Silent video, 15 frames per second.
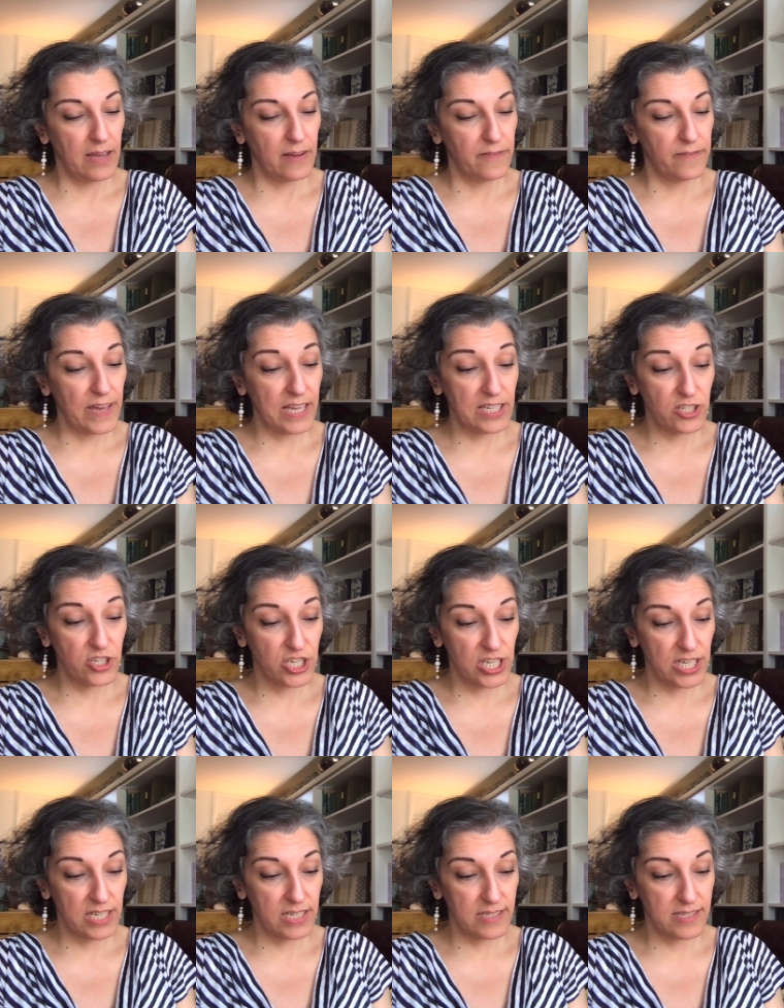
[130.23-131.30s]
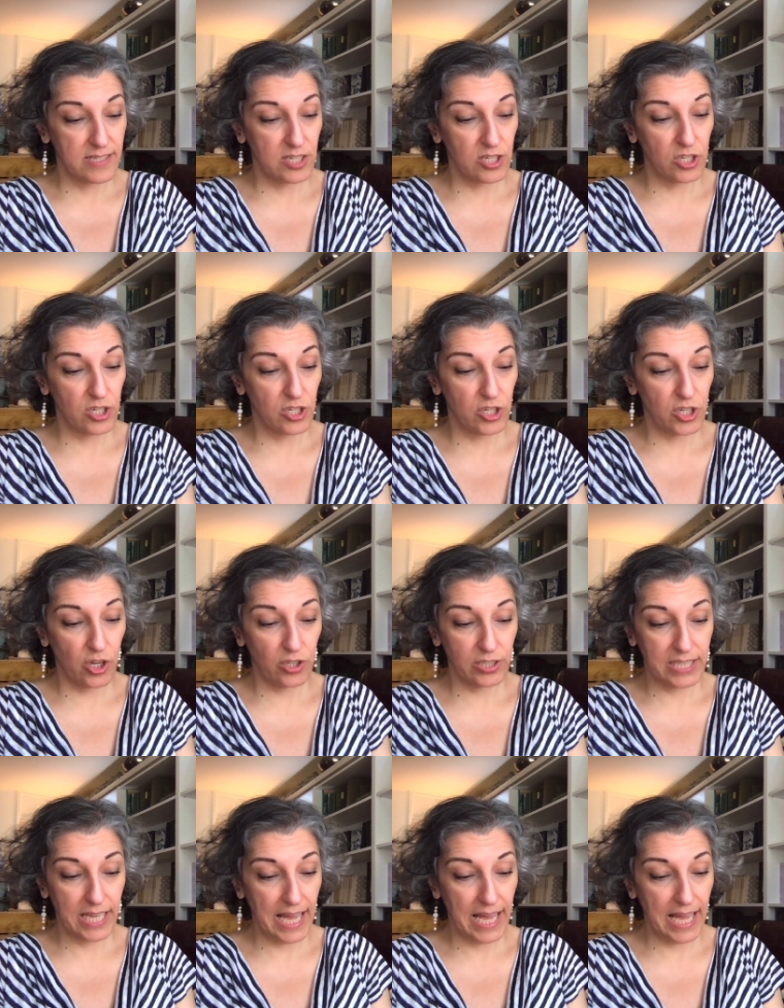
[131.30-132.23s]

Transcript: Fan Chi's not